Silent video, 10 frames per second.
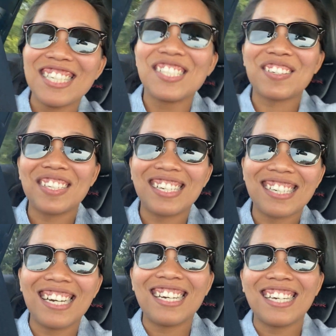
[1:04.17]
So yeah
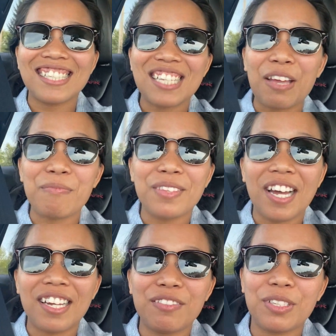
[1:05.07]
guys, I'm
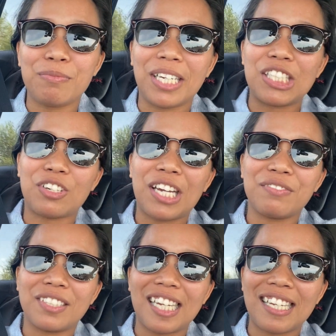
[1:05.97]
done with my
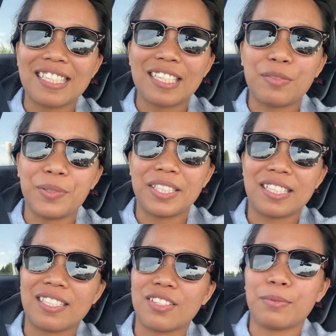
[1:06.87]
drive test. It
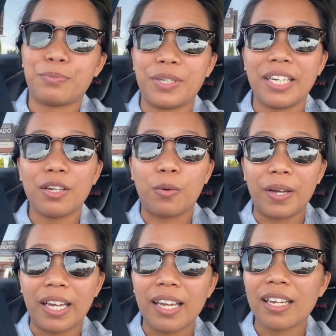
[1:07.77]
was pretty
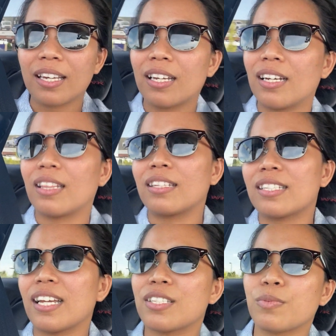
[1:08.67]
quick. The
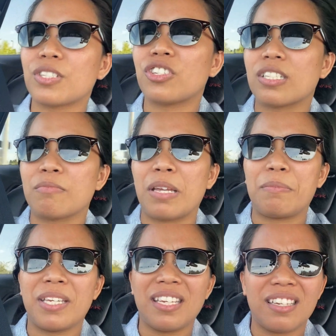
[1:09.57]
test was just
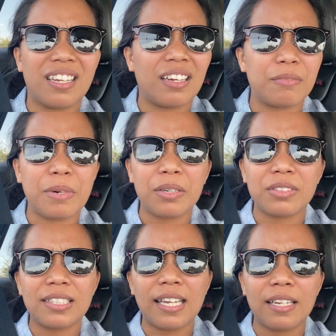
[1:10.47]
maybe
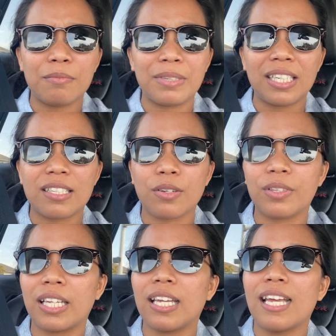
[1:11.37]
about 10 minutes
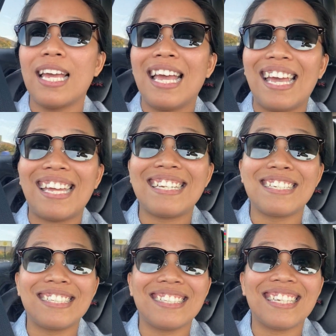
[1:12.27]
only
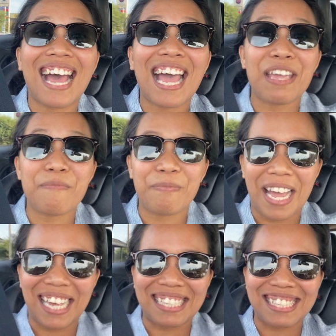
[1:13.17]
and I
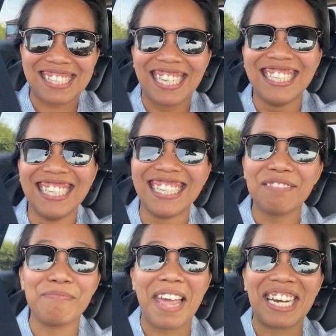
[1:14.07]
passed.
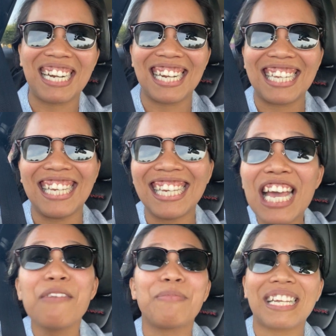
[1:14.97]
Barely,
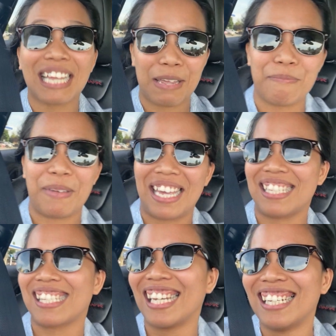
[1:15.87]
but I
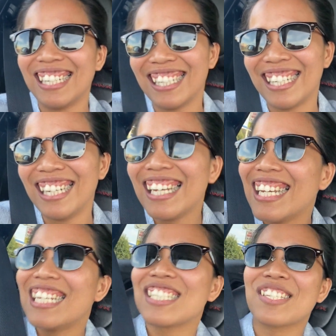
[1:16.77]
passed.
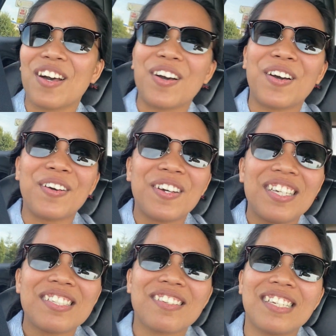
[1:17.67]
so
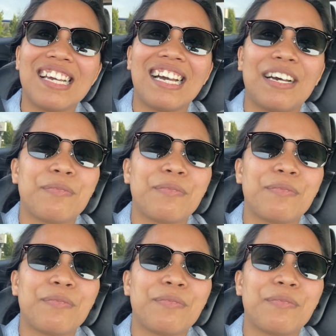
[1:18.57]
yeah.